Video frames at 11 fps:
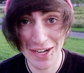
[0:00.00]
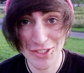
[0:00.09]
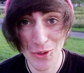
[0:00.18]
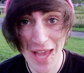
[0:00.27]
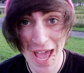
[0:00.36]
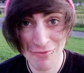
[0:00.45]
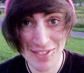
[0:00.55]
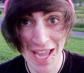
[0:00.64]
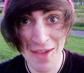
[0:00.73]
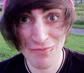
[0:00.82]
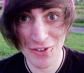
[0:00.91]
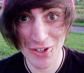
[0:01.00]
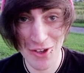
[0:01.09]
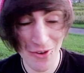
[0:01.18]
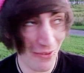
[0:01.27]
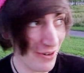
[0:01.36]
I don't have time for
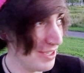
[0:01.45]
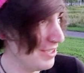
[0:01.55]
you.